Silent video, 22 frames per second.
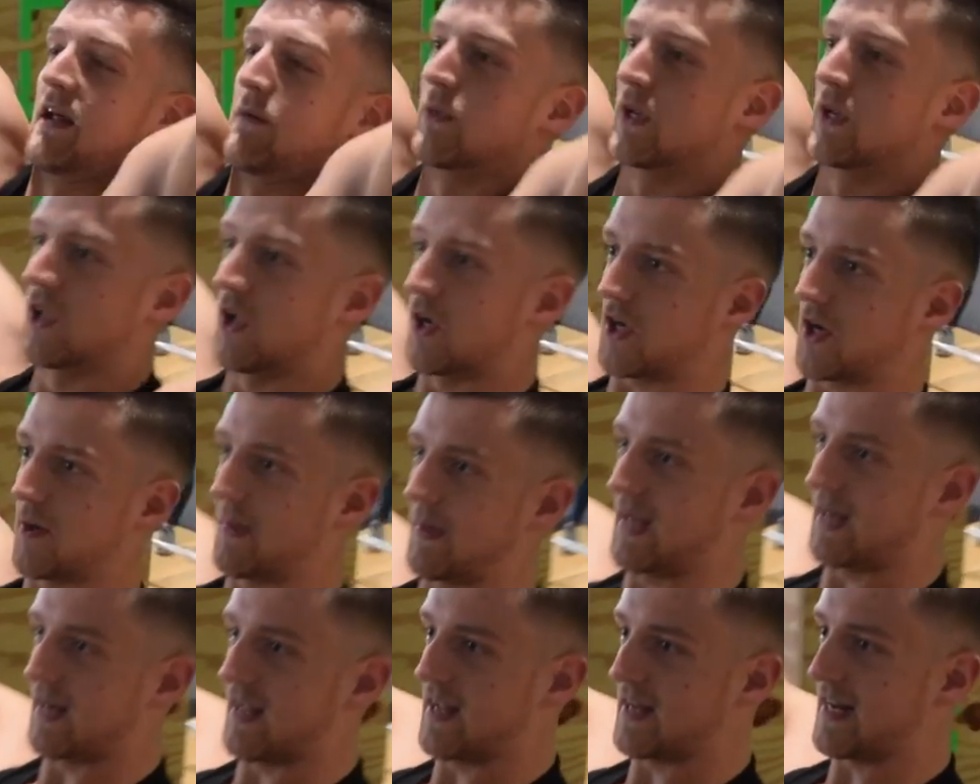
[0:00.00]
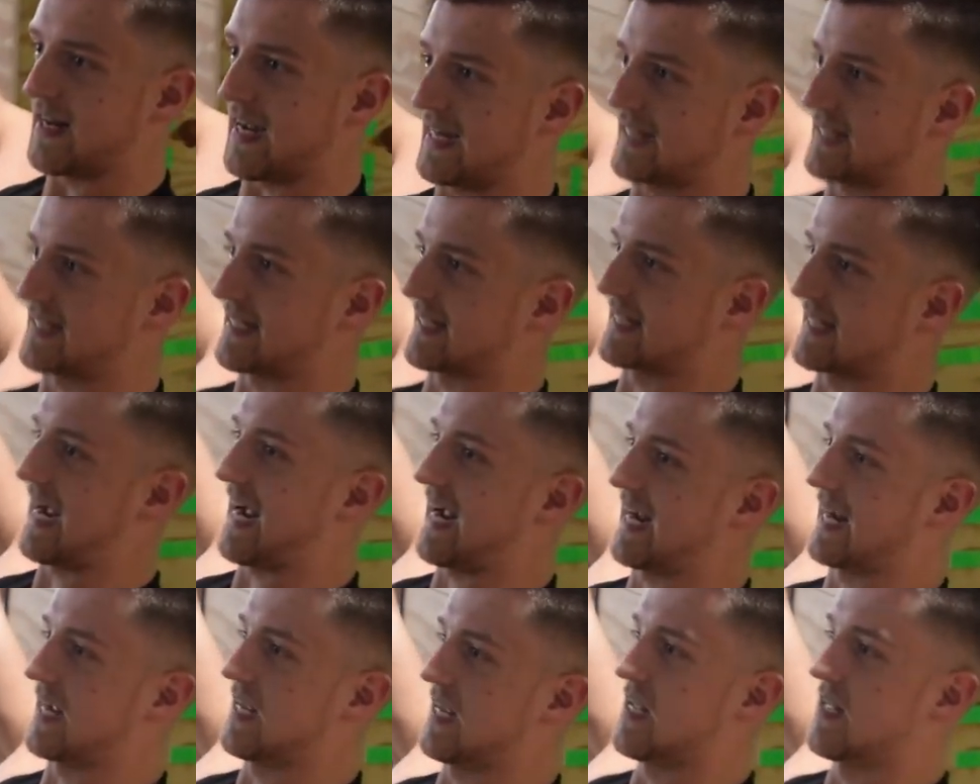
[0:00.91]
And we lock them in nice and
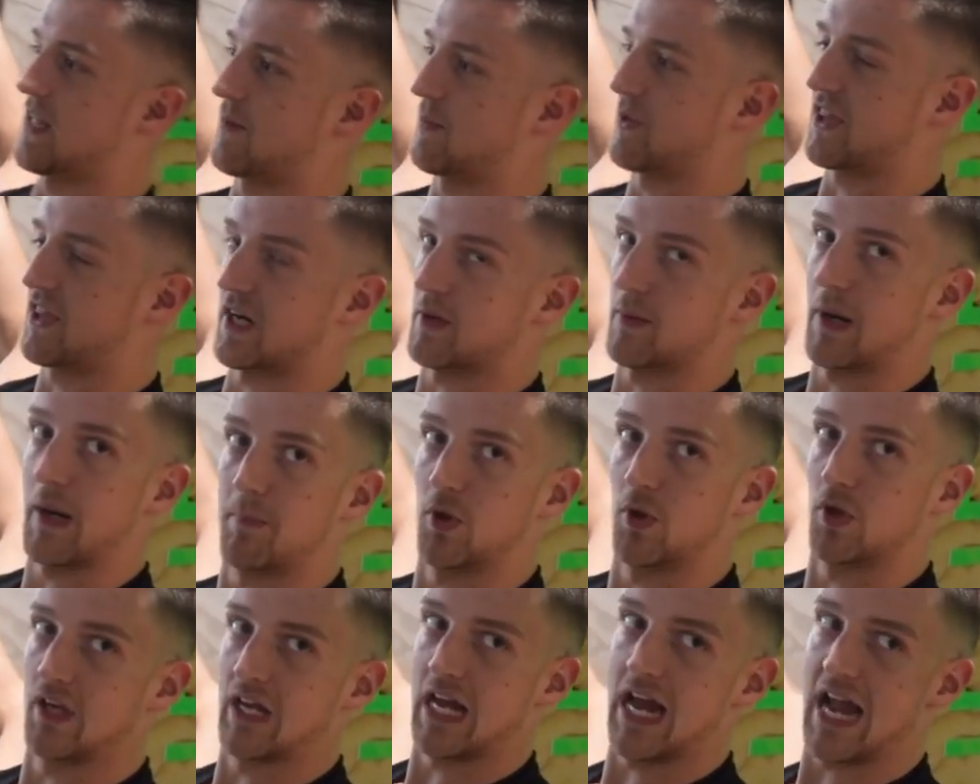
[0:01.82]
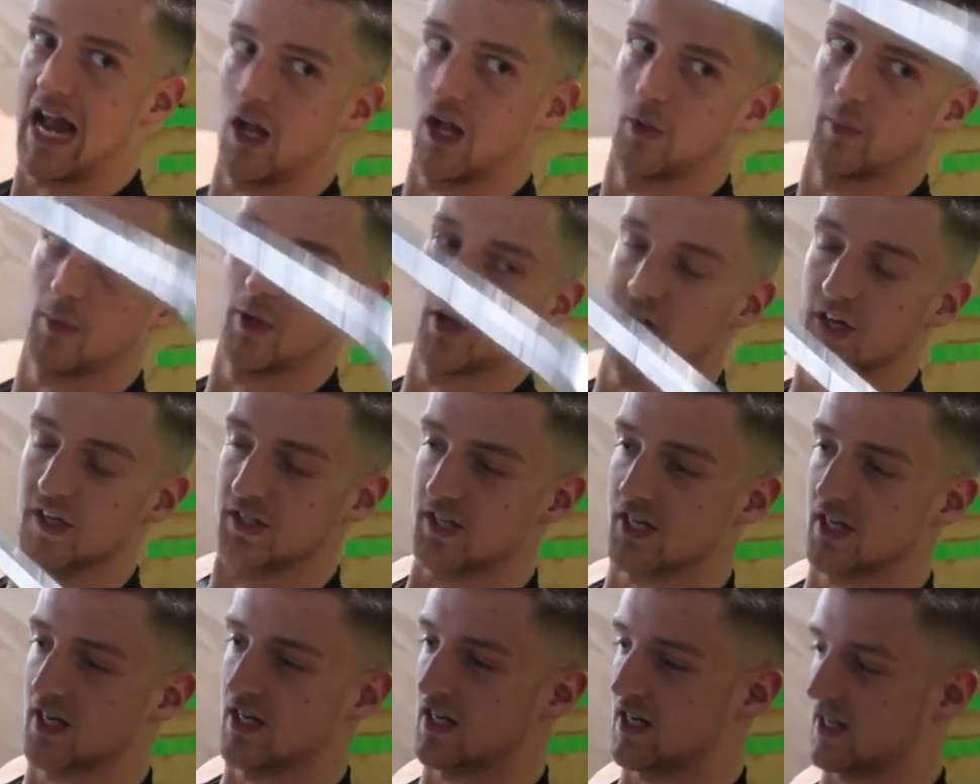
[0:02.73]
tight, then we think about pulling our elbows
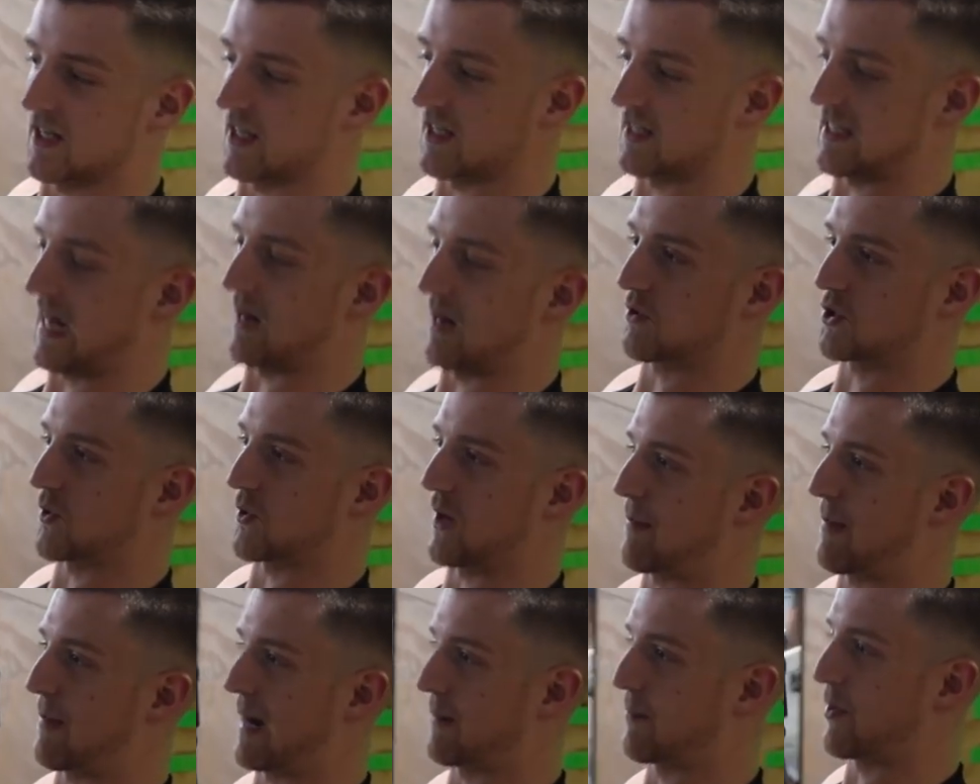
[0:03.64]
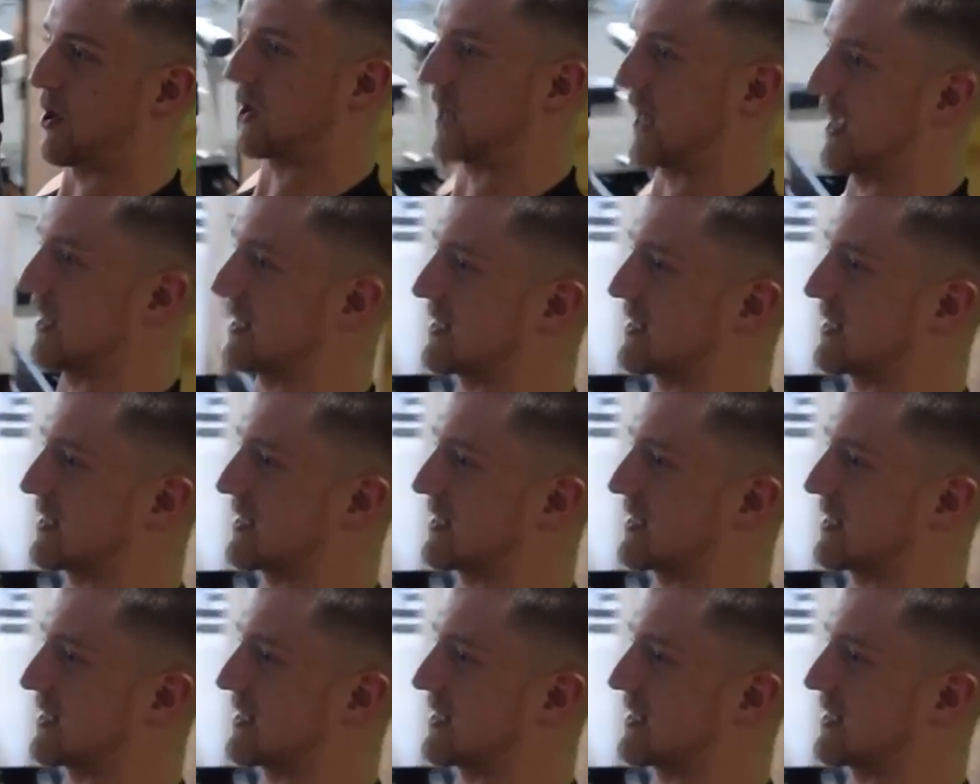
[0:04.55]
down to our back pocket.